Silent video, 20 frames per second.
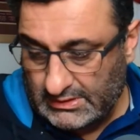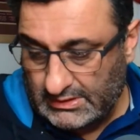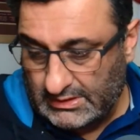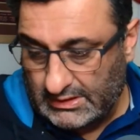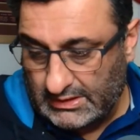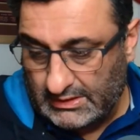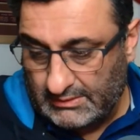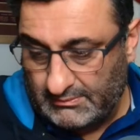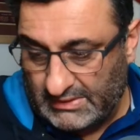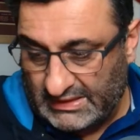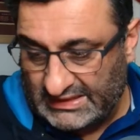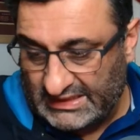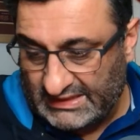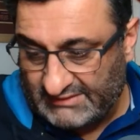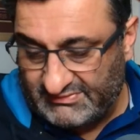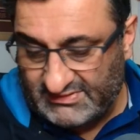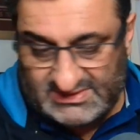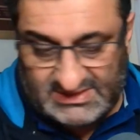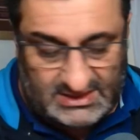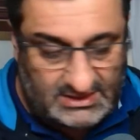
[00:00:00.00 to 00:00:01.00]
I
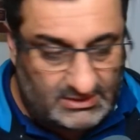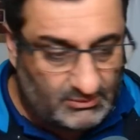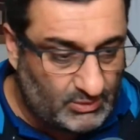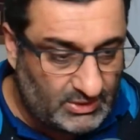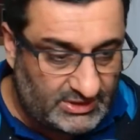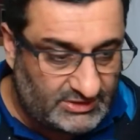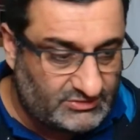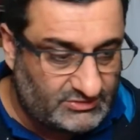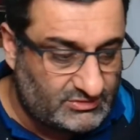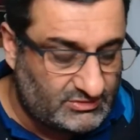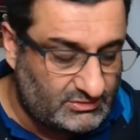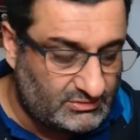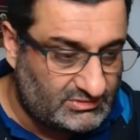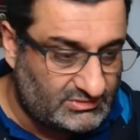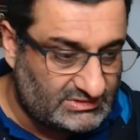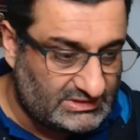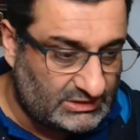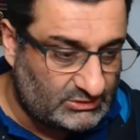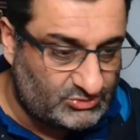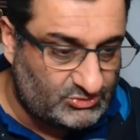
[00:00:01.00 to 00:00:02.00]
never said I wanted to
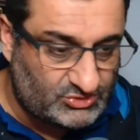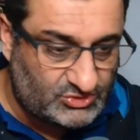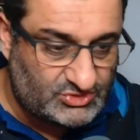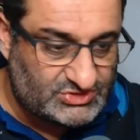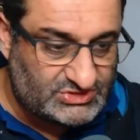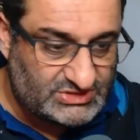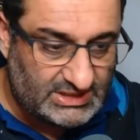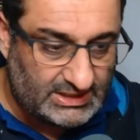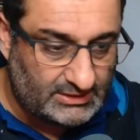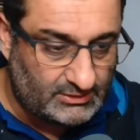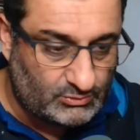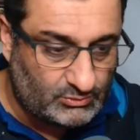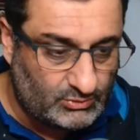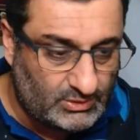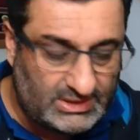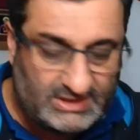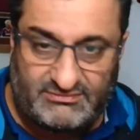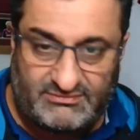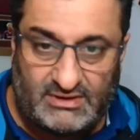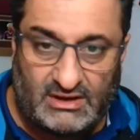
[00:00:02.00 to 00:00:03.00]
sell Souček or
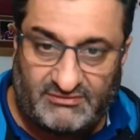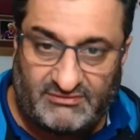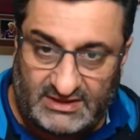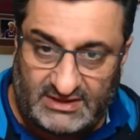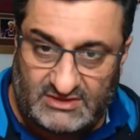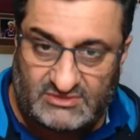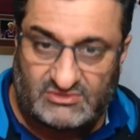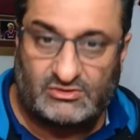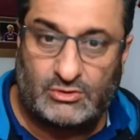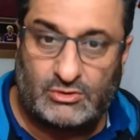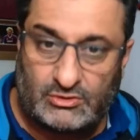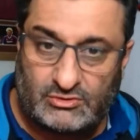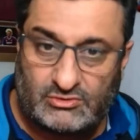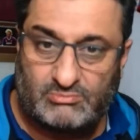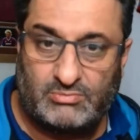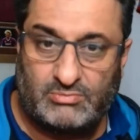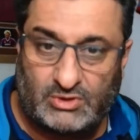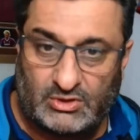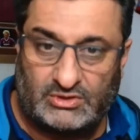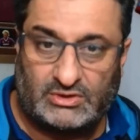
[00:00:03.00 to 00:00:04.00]
anything. I think he's a good
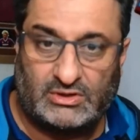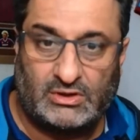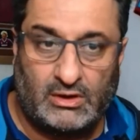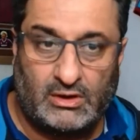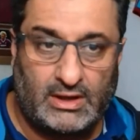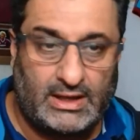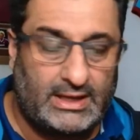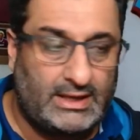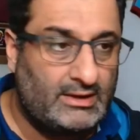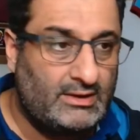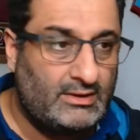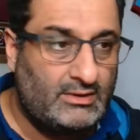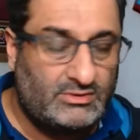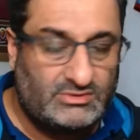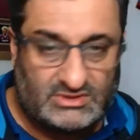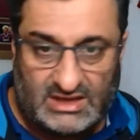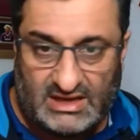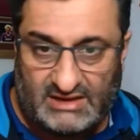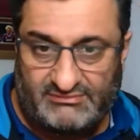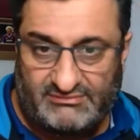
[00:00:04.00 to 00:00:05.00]
guy
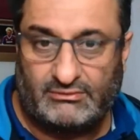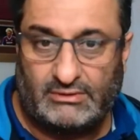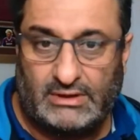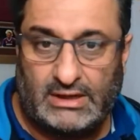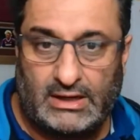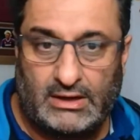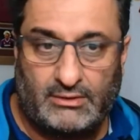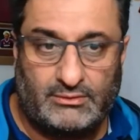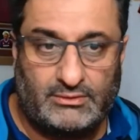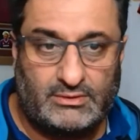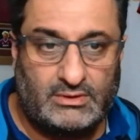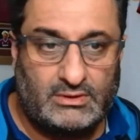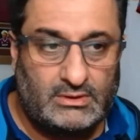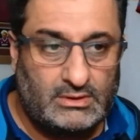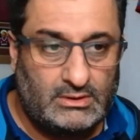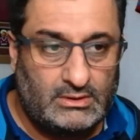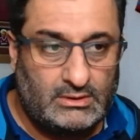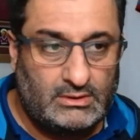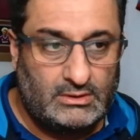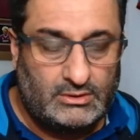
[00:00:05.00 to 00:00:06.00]
to have around.
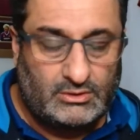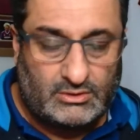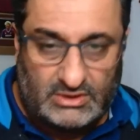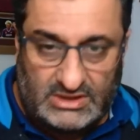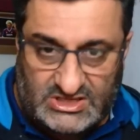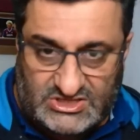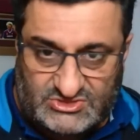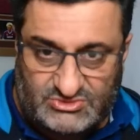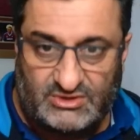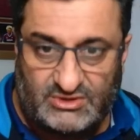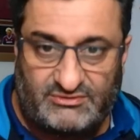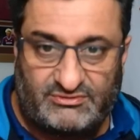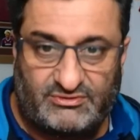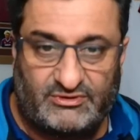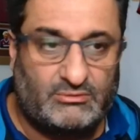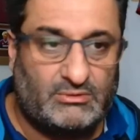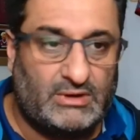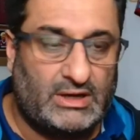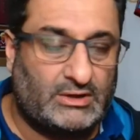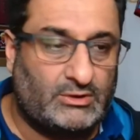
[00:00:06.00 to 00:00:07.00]
Good
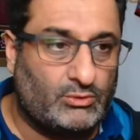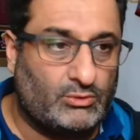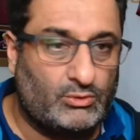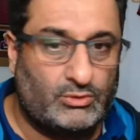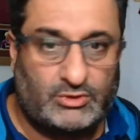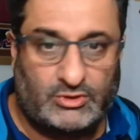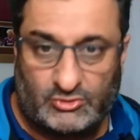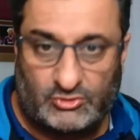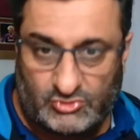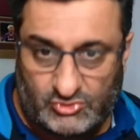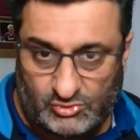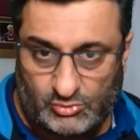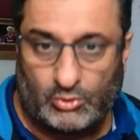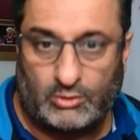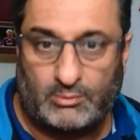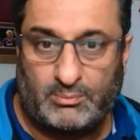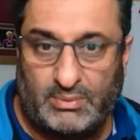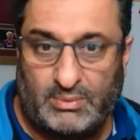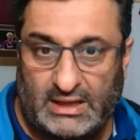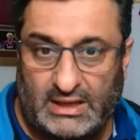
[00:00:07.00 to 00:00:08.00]
injury-free record, good
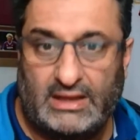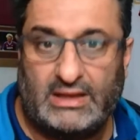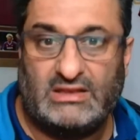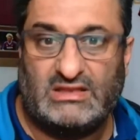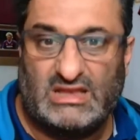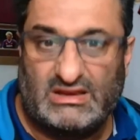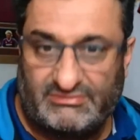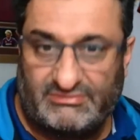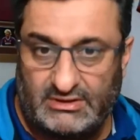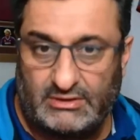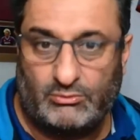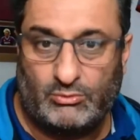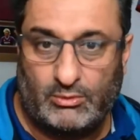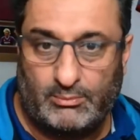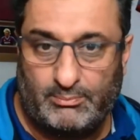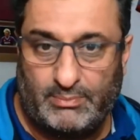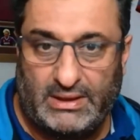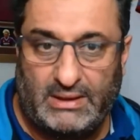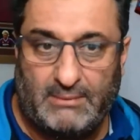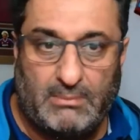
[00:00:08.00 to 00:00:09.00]
squad player, he definitely would be.